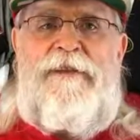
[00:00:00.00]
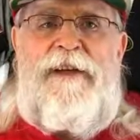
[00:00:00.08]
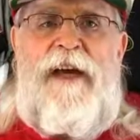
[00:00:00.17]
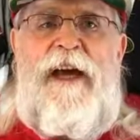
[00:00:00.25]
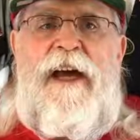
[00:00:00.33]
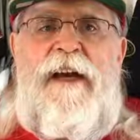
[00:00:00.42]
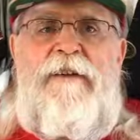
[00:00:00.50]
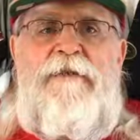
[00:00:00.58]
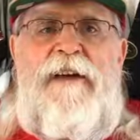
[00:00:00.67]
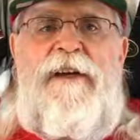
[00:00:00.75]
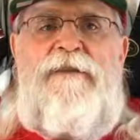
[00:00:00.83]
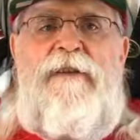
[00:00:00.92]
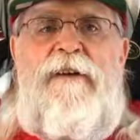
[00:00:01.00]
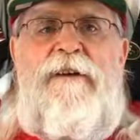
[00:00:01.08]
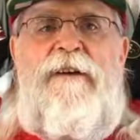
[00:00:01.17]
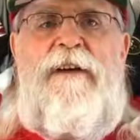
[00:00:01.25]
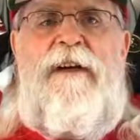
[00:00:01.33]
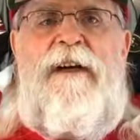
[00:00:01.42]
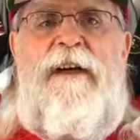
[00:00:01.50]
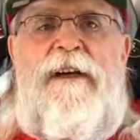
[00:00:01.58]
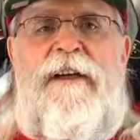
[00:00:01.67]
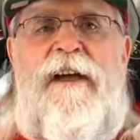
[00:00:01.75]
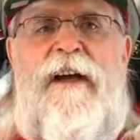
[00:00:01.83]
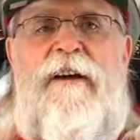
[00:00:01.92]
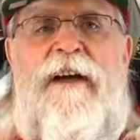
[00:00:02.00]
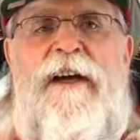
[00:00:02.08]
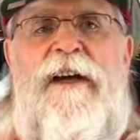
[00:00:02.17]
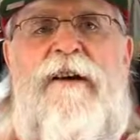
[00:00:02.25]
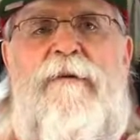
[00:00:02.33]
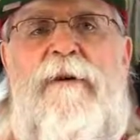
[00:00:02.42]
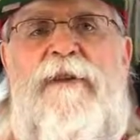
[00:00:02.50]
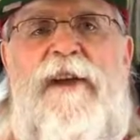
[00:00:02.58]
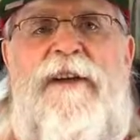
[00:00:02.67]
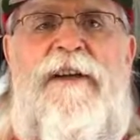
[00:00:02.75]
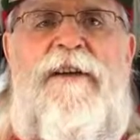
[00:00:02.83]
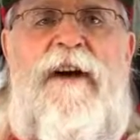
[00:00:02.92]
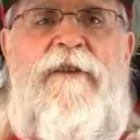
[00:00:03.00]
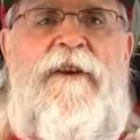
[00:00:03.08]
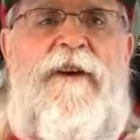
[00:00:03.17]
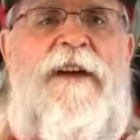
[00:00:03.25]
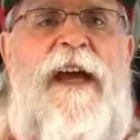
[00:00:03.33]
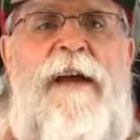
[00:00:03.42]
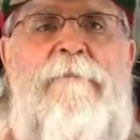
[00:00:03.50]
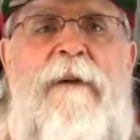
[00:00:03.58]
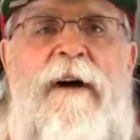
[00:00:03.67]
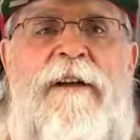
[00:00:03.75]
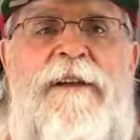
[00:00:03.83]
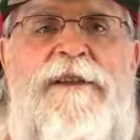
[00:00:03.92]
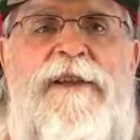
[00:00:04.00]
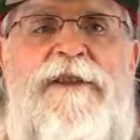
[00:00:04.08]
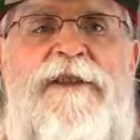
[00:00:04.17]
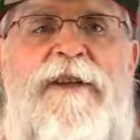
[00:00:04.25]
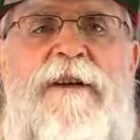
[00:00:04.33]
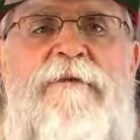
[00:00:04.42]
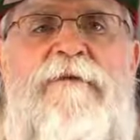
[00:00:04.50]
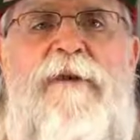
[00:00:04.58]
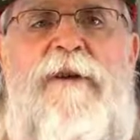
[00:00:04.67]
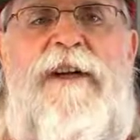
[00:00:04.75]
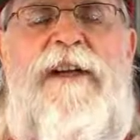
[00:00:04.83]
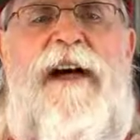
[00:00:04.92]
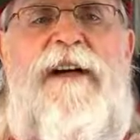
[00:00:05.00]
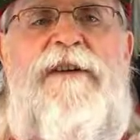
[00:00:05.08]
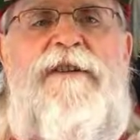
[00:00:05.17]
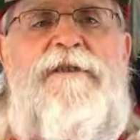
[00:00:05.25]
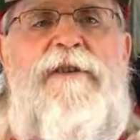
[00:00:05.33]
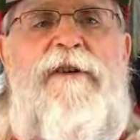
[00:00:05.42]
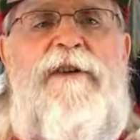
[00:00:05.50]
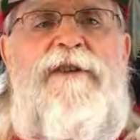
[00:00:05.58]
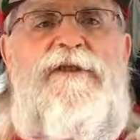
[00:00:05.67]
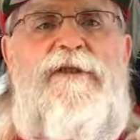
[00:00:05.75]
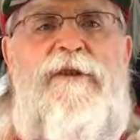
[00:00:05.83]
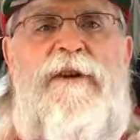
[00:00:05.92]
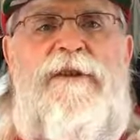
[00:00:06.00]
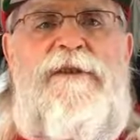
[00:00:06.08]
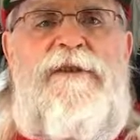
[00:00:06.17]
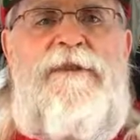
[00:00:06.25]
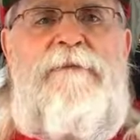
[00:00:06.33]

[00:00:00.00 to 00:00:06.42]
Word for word: Say hey, faithful. Gary here with another game ball edition of 49ers Fogies Shorts.